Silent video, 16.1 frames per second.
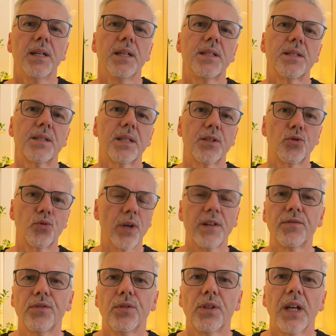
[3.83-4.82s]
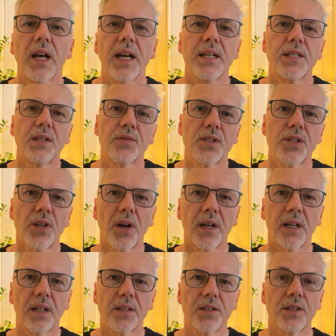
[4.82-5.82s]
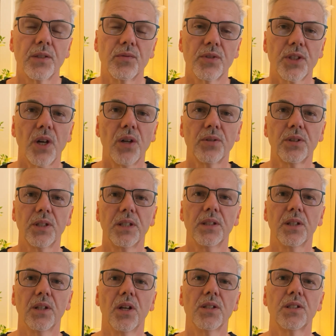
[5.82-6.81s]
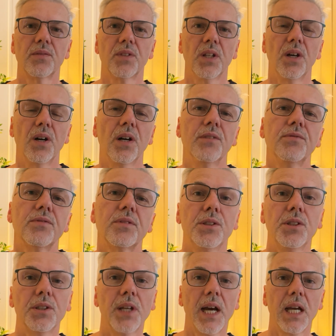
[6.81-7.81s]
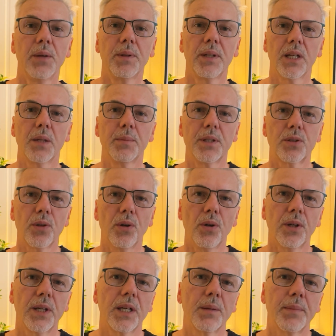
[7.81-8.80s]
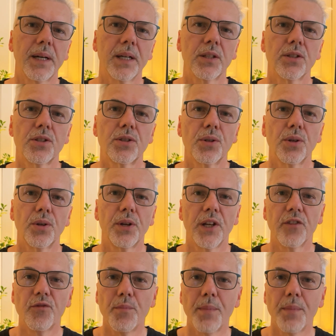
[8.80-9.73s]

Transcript: It's a dreadful case of a cyclist that resulted in the loss of a life. Today we're going to be talking about the story of